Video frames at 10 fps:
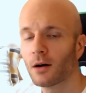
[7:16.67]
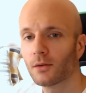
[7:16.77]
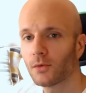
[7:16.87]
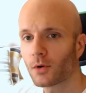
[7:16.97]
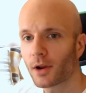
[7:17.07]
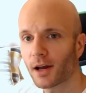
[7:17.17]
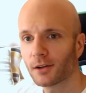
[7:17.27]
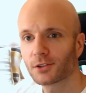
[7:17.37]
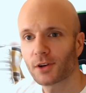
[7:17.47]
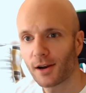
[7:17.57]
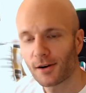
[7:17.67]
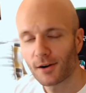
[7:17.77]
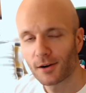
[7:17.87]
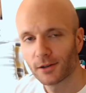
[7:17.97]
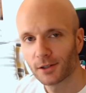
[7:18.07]
For now, train
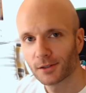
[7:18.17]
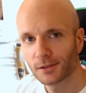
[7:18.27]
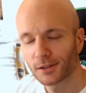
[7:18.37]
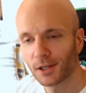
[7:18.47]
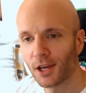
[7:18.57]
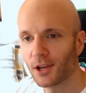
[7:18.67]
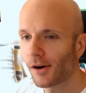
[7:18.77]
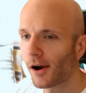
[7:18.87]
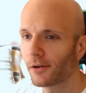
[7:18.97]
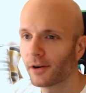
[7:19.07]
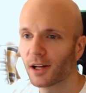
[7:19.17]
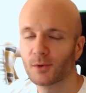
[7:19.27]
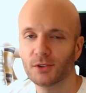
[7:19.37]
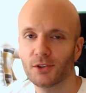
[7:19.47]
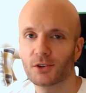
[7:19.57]
hard and get your heart rate
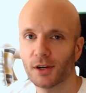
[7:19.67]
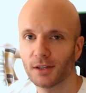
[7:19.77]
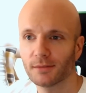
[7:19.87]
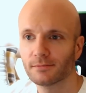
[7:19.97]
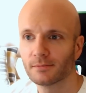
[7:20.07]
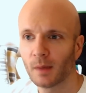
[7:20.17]
up when you train.